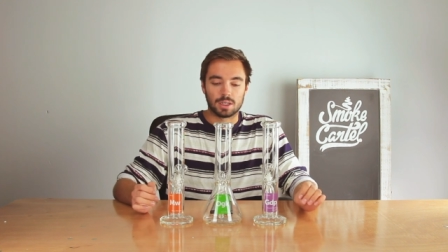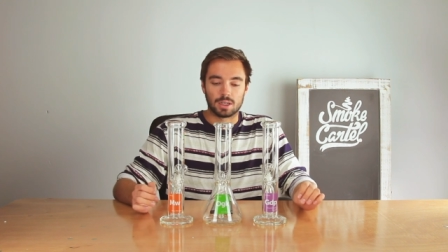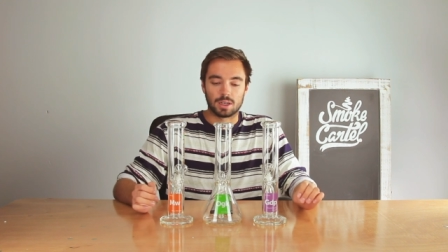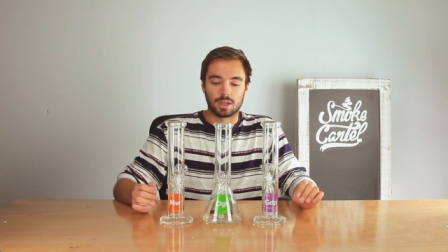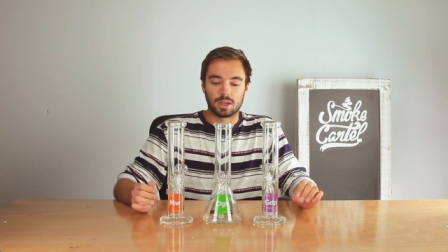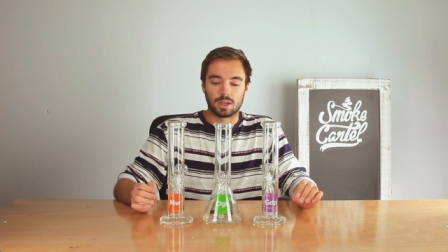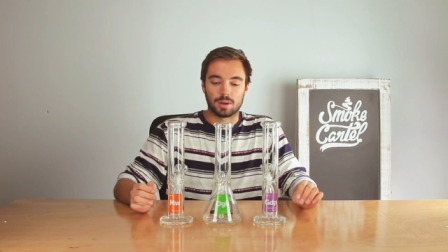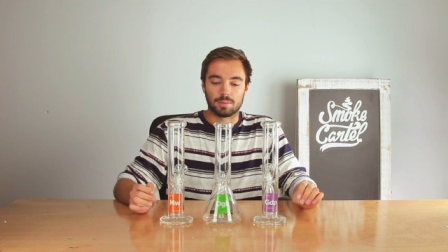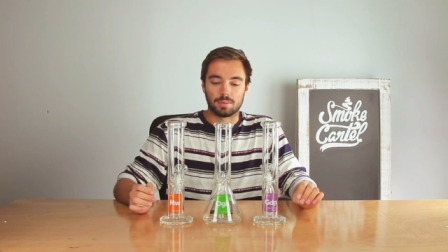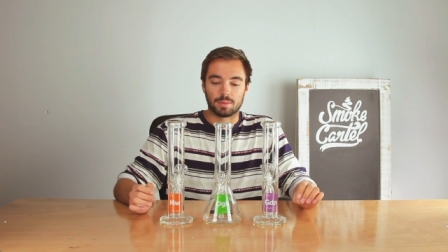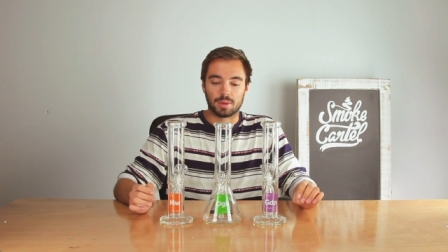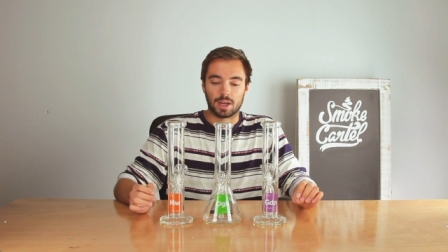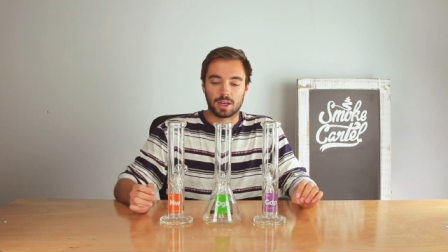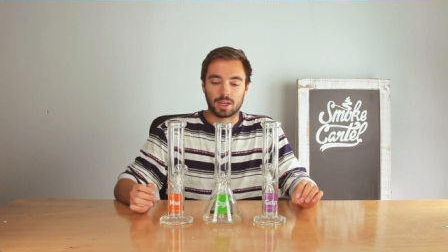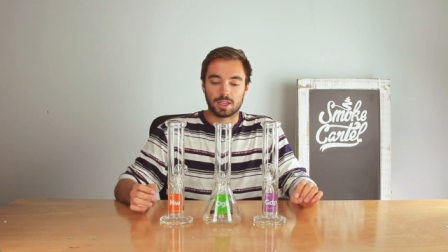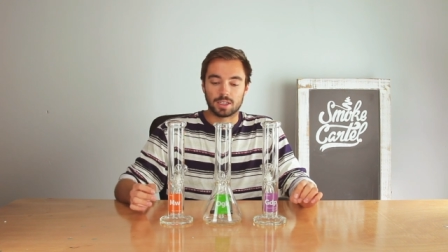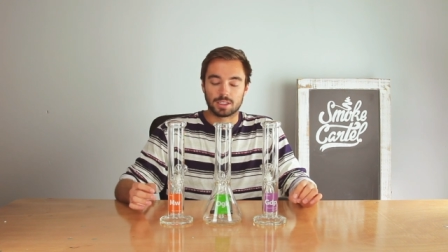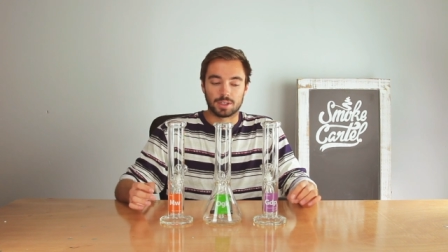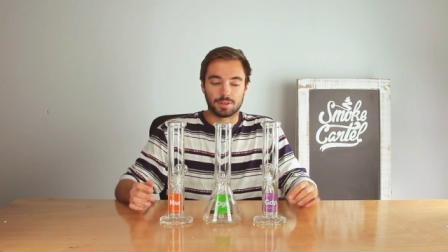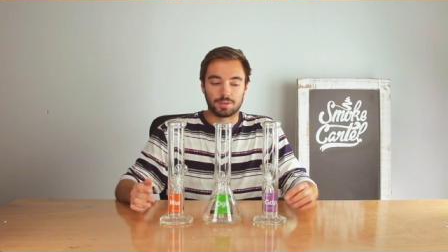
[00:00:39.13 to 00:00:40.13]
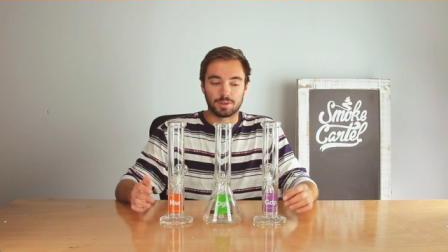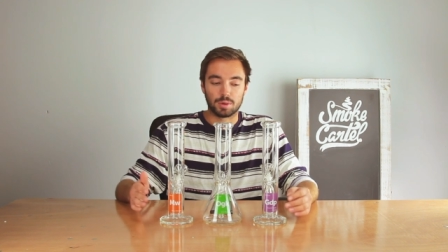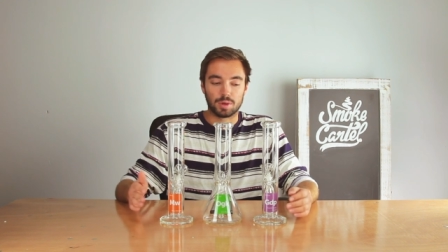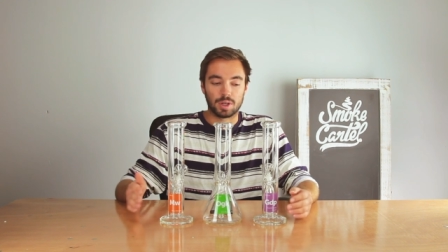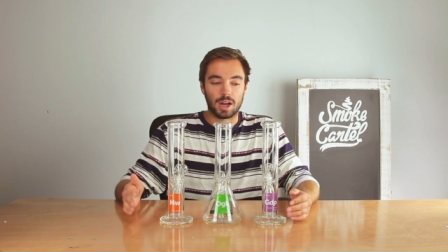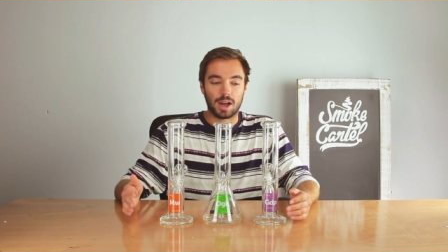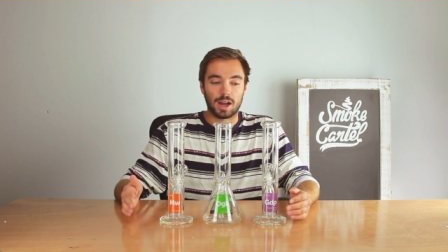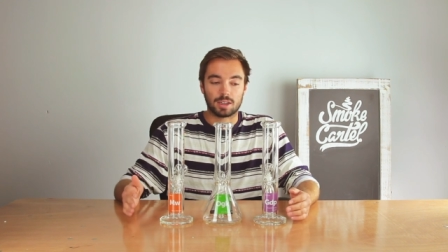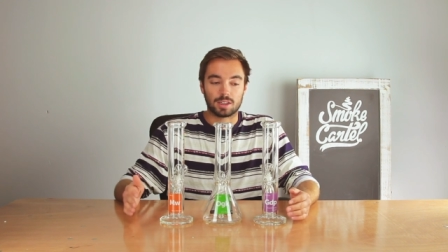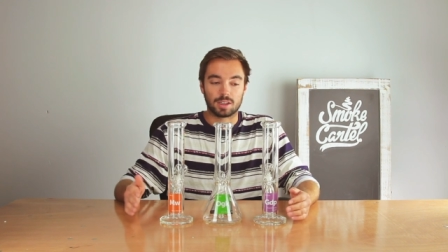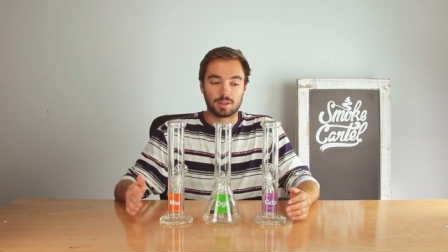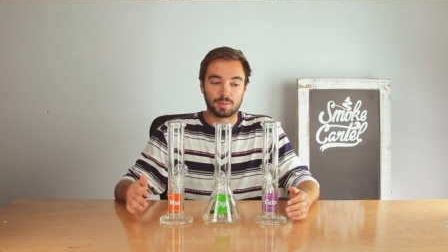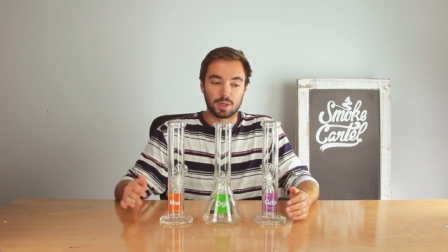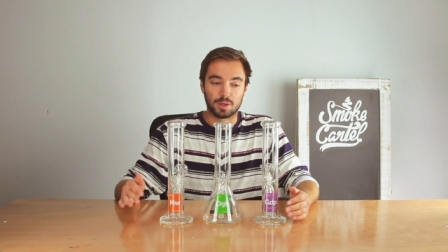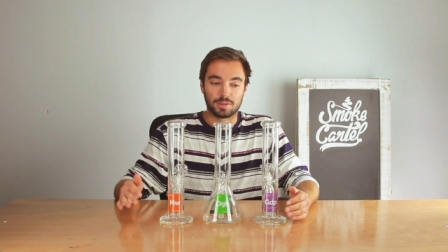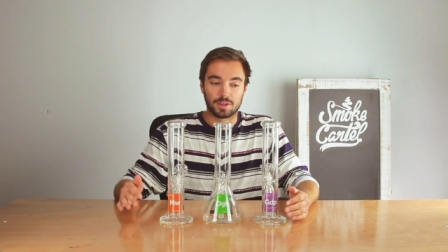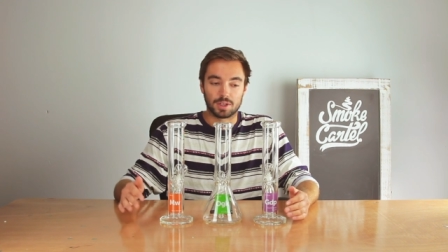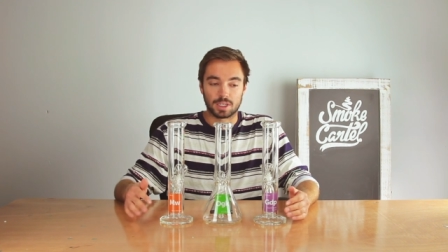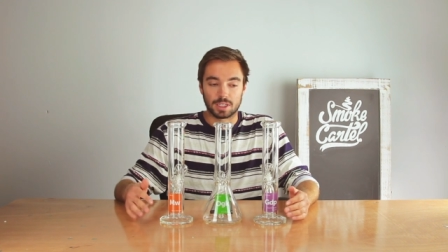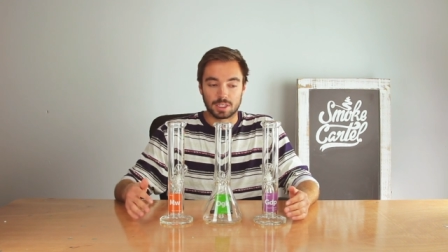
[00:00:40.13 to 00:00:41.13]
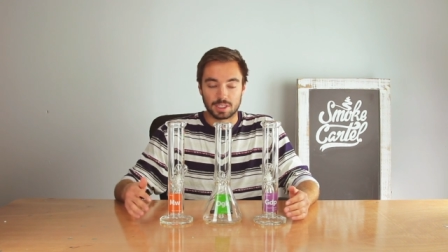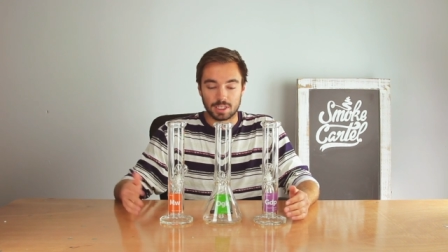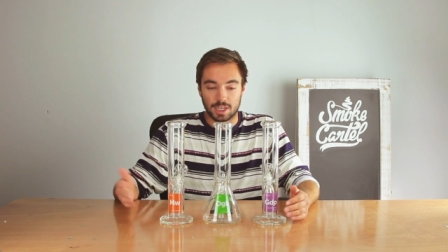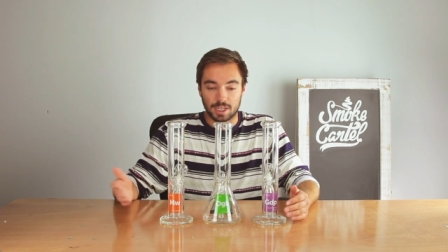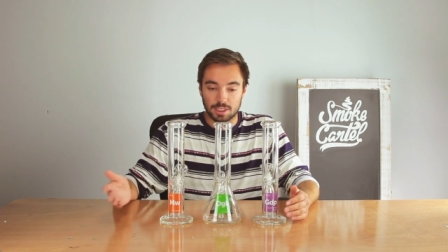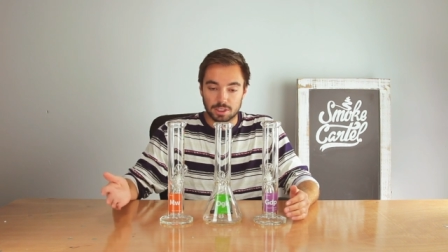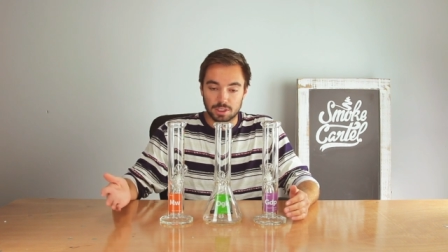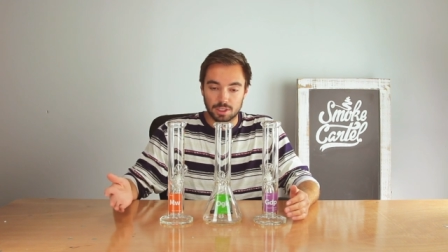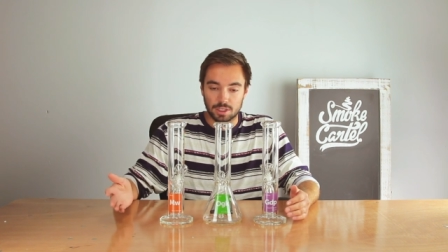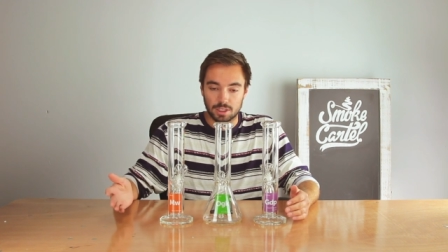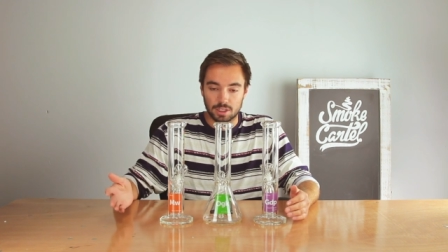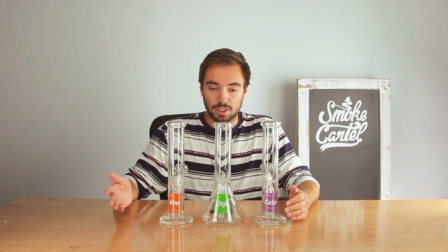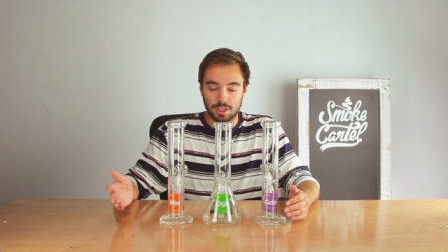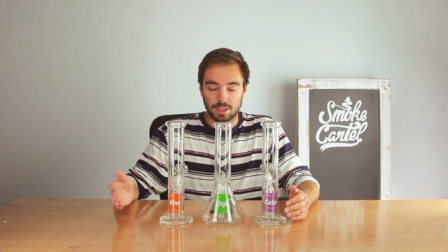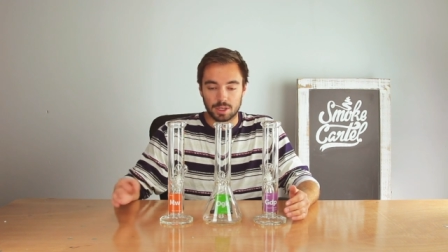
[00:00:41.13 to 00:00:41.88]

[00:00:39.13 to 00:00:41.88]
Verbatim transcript: Um, I guess if you knocked them over intentionally,